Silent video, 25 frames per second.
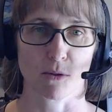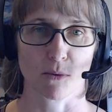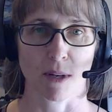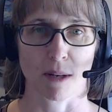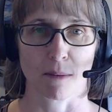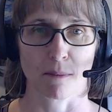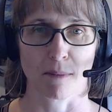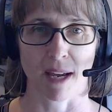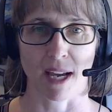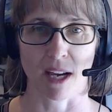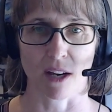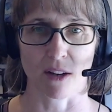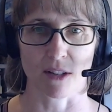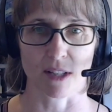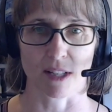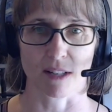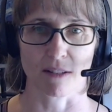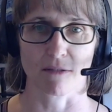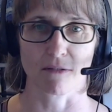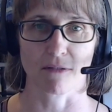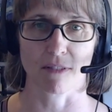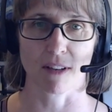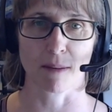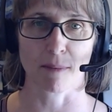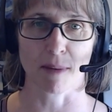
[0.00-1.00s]
between males
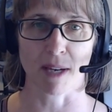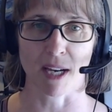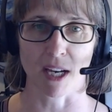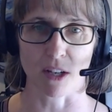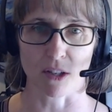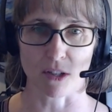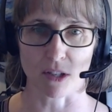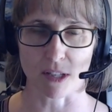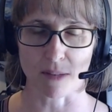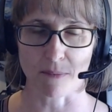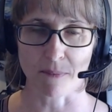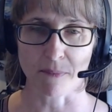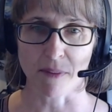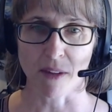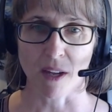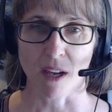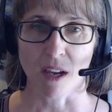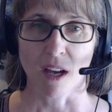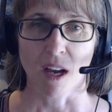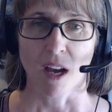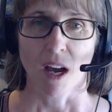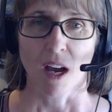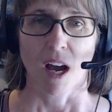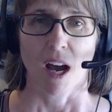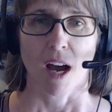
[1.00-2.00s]
and females.
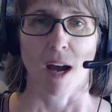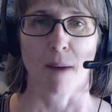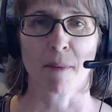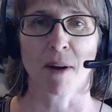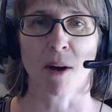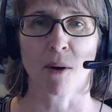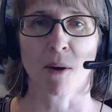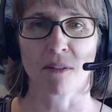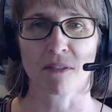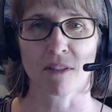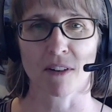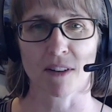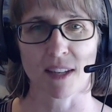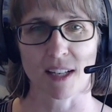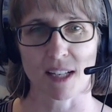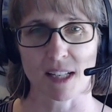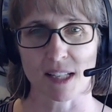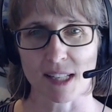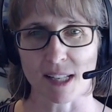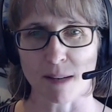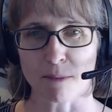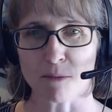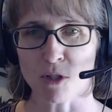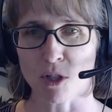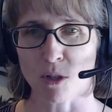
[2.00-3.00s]
Um, however, the
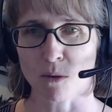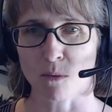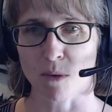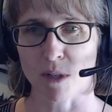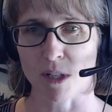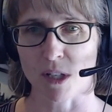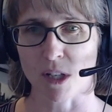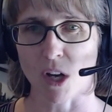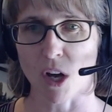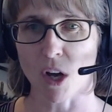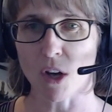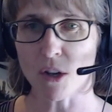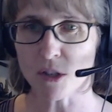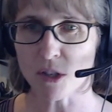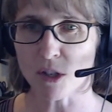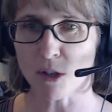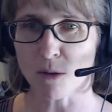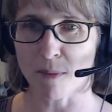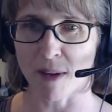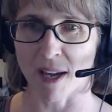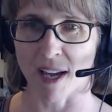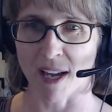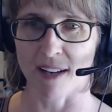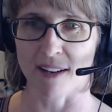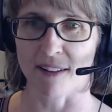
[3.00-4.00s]
assumption was also
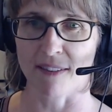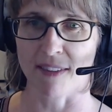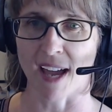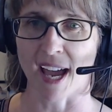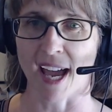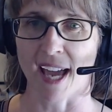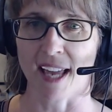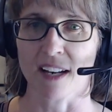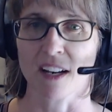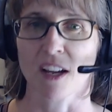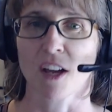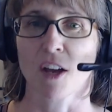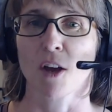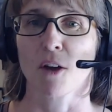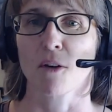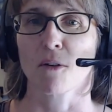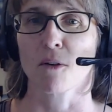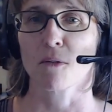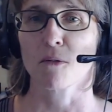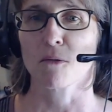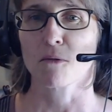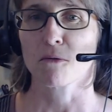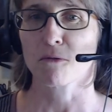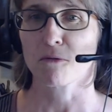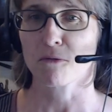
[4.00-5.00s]
made that
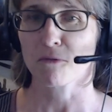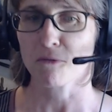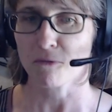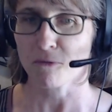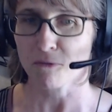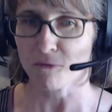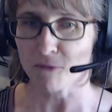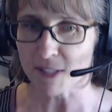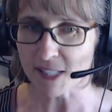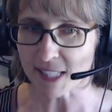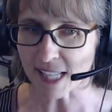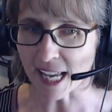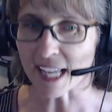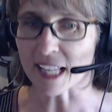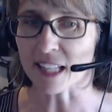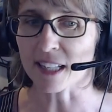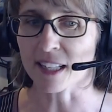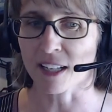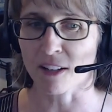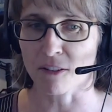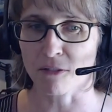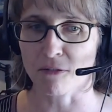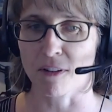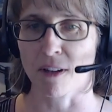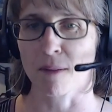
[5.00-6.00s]

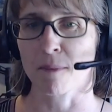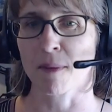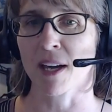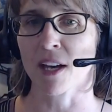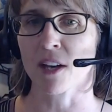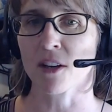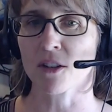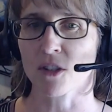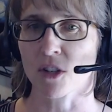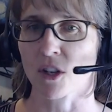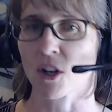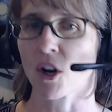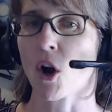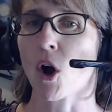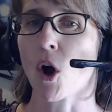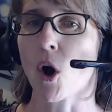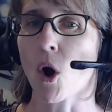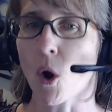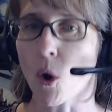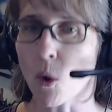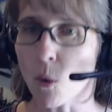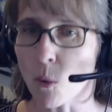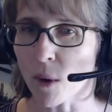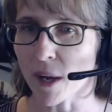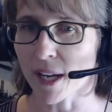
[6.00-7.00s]
cycling females are
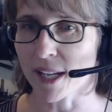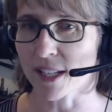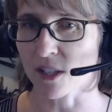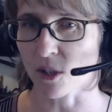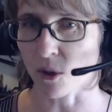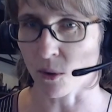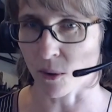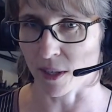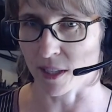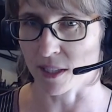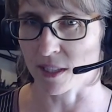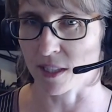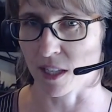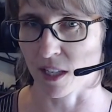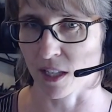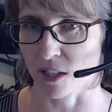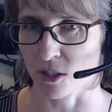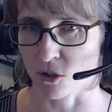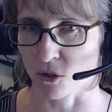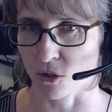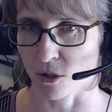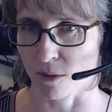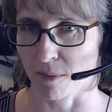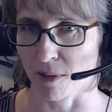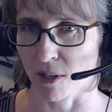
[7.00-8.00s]
always going to
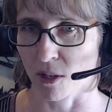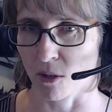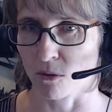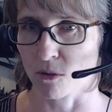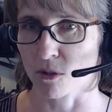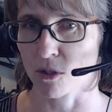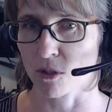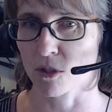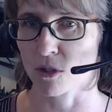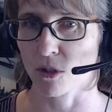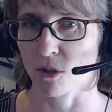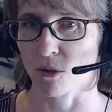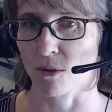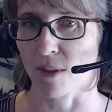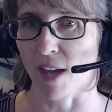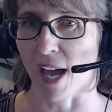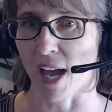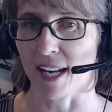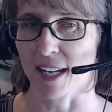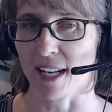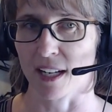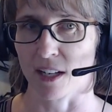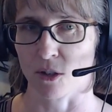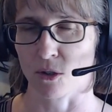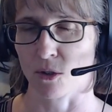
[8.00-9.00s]
contribute to
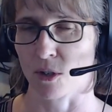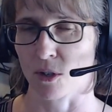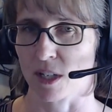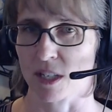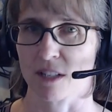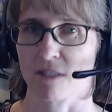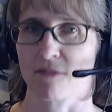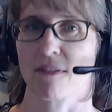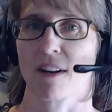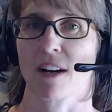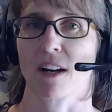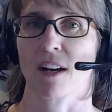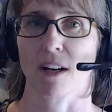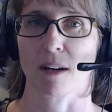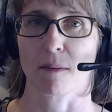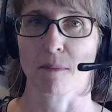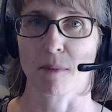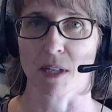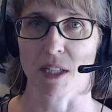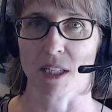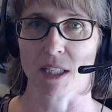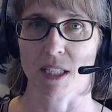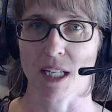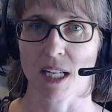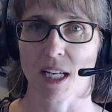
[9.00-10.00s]
that increased
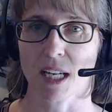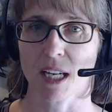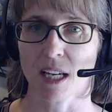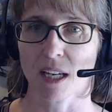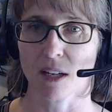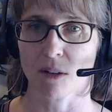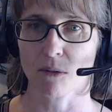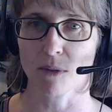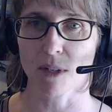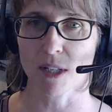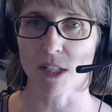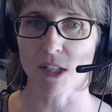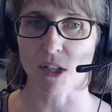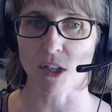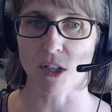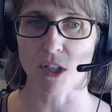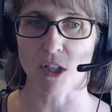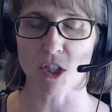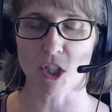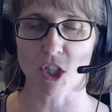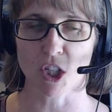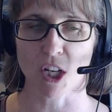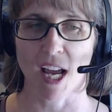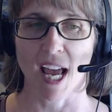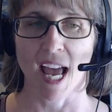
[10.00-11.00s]
variability in
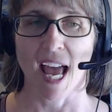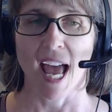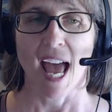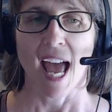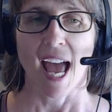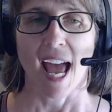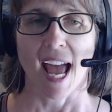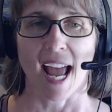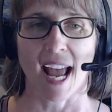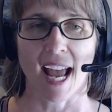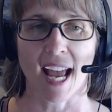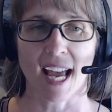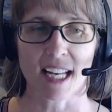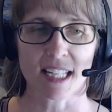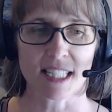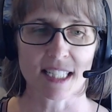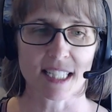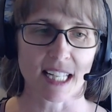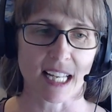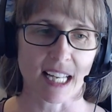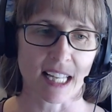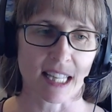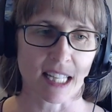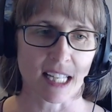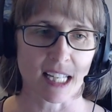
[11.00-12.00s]
research. And
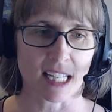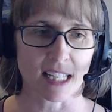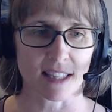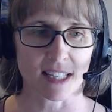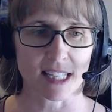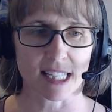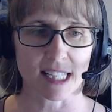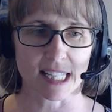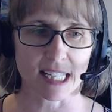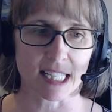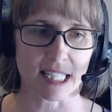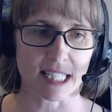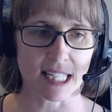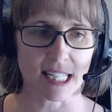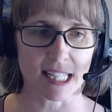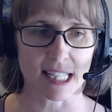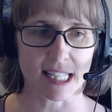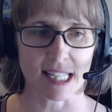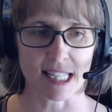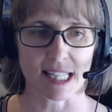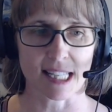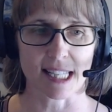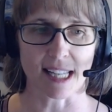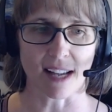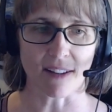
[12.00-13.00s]
in the, the 60s
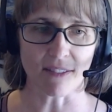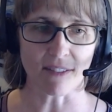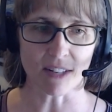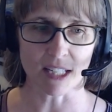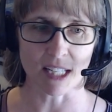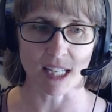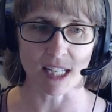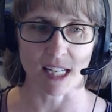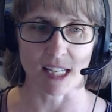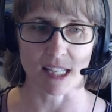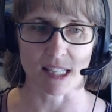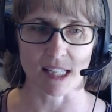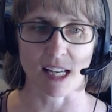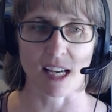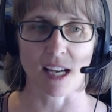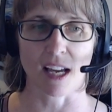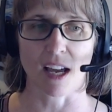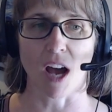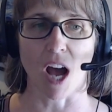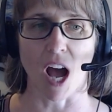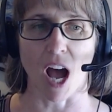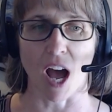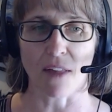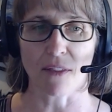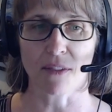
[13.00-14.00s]
and 70s,
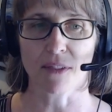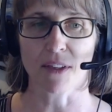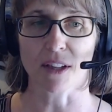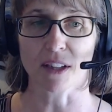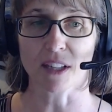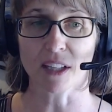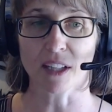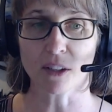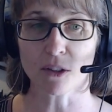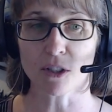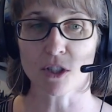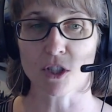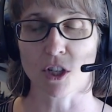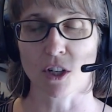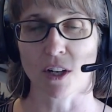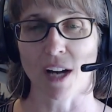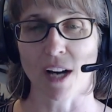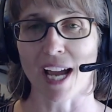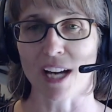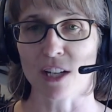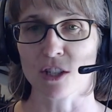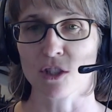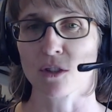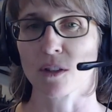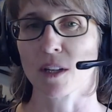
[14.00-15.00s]
uh, the literature
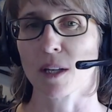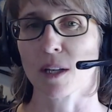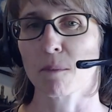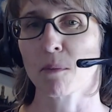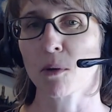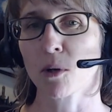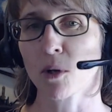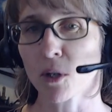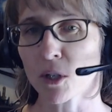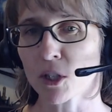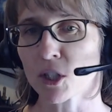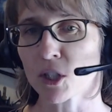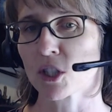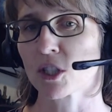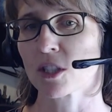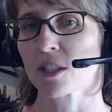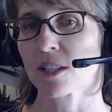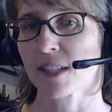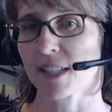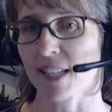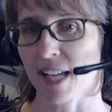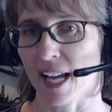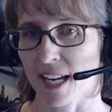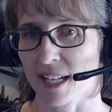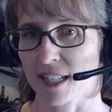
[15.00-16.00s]
actually
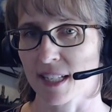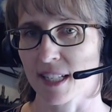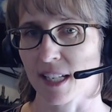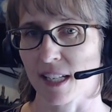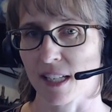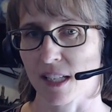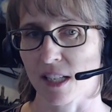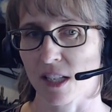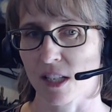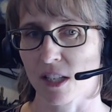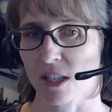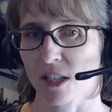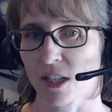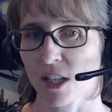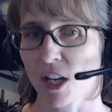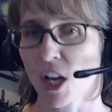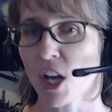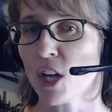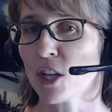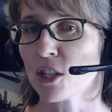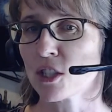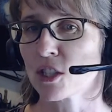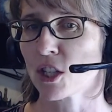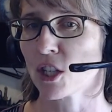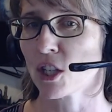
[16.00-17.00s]
pushed scientists
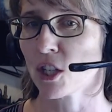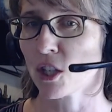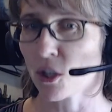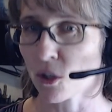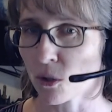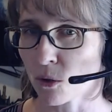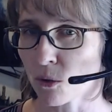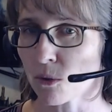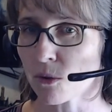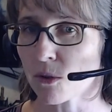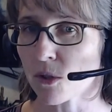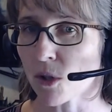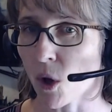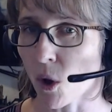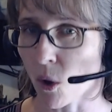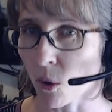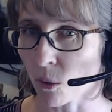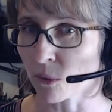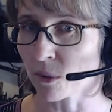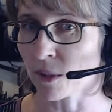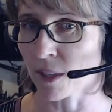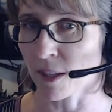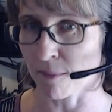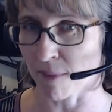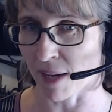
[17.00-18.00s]
to use
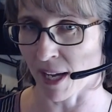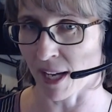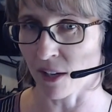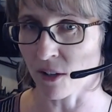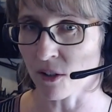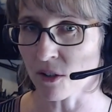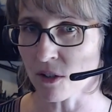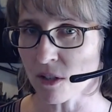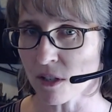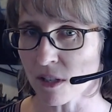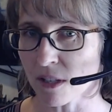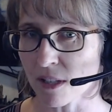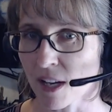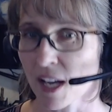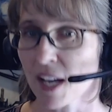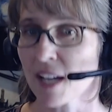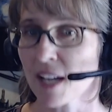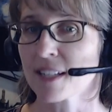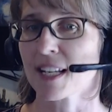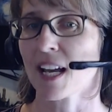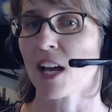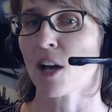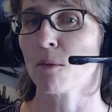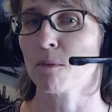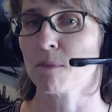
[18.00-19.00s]
only males
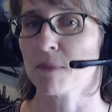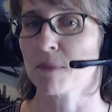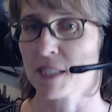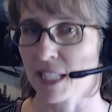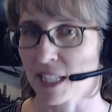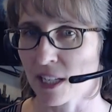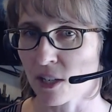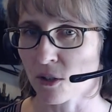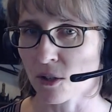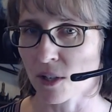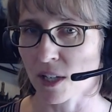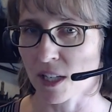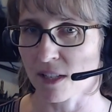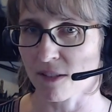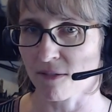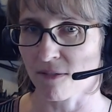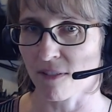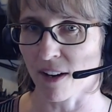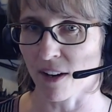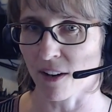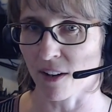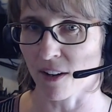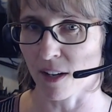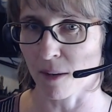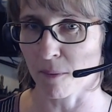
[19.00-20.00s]
to help decrease
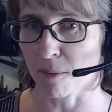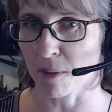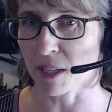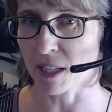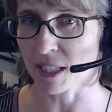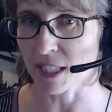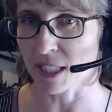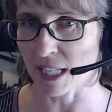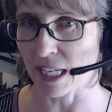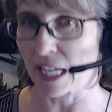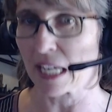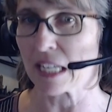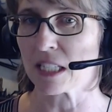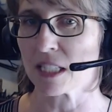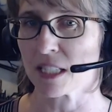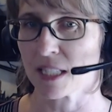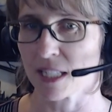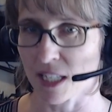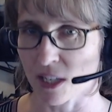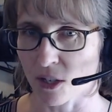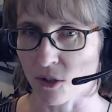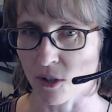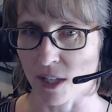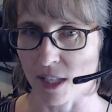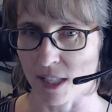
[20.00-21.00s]
variability and
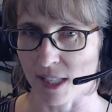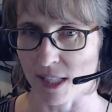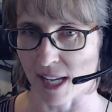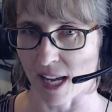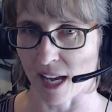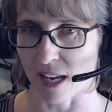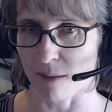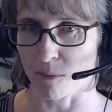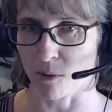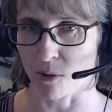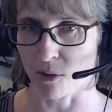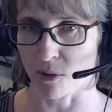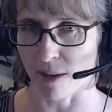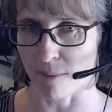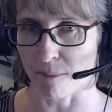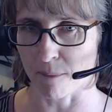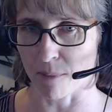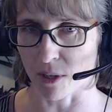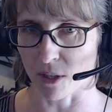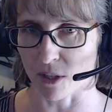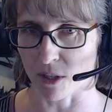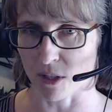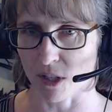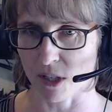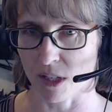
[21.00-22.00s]
decrease animal
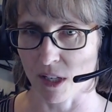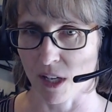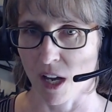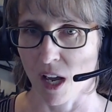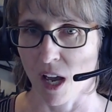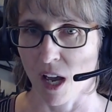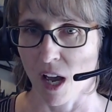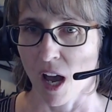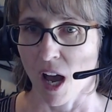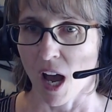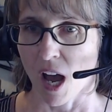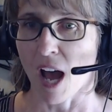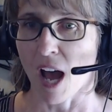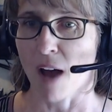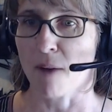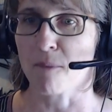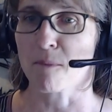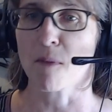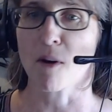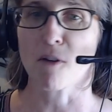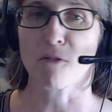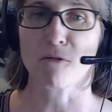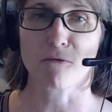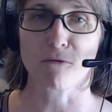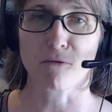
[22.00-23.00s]
numbers.
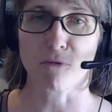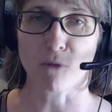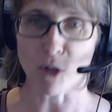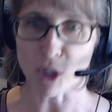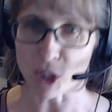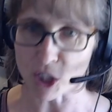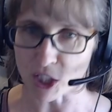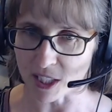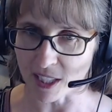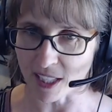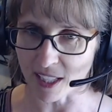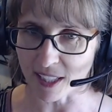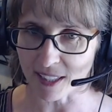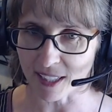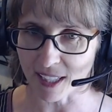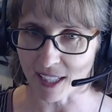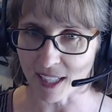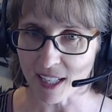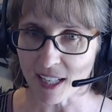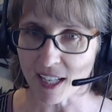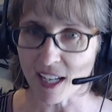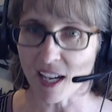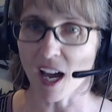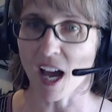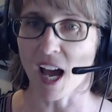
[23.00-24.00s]
Um,
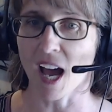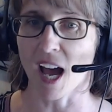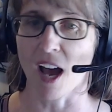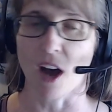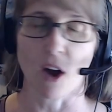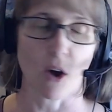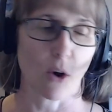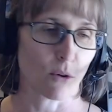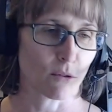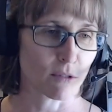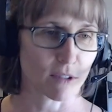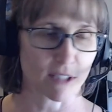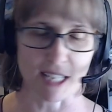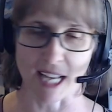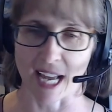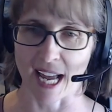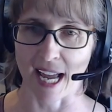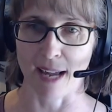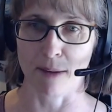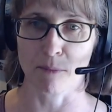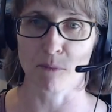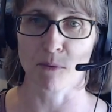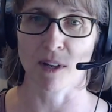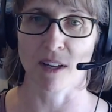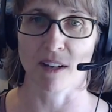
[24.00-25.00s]
fortunately, uh, over
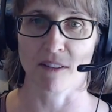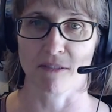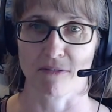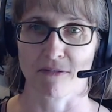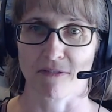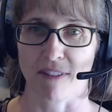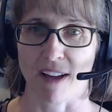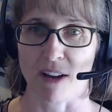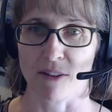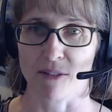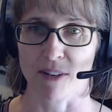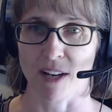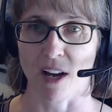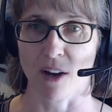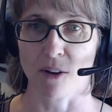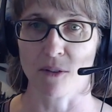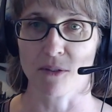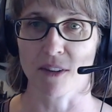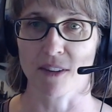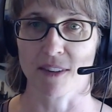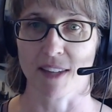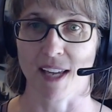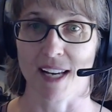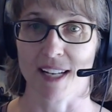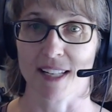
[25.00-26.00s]
time, we have found
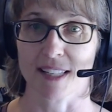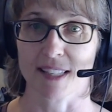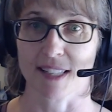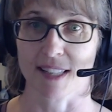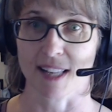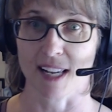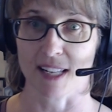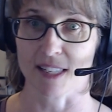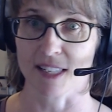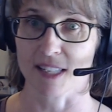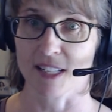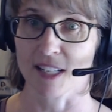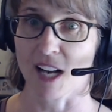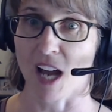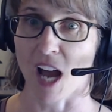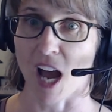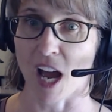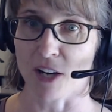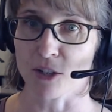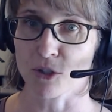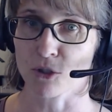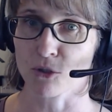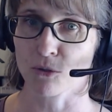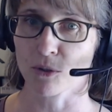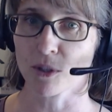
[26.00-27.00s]
out that that is that's
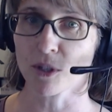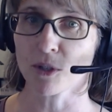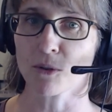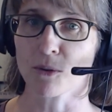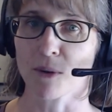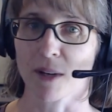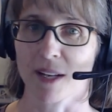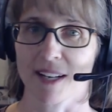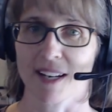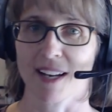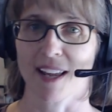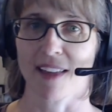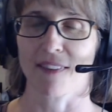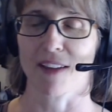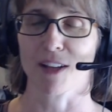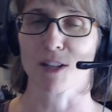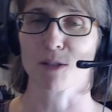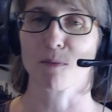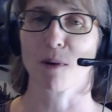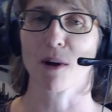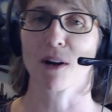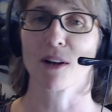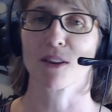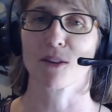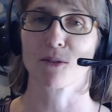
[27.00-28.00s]
not true, and and
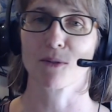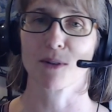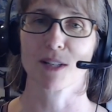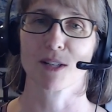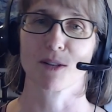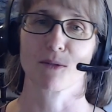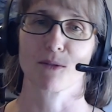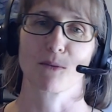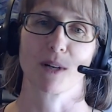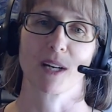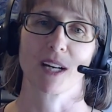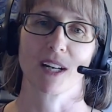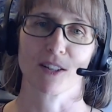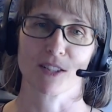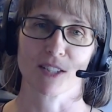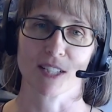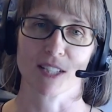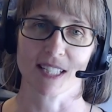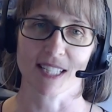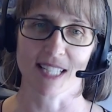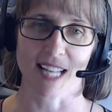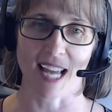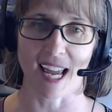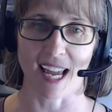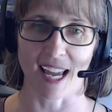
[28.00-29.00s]
that's part of the reason we're here
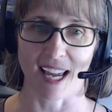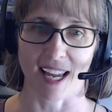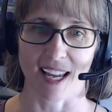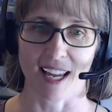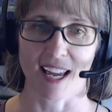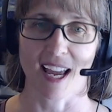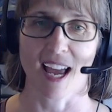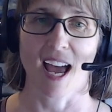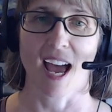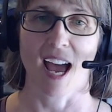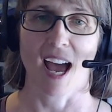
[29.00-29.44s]
today.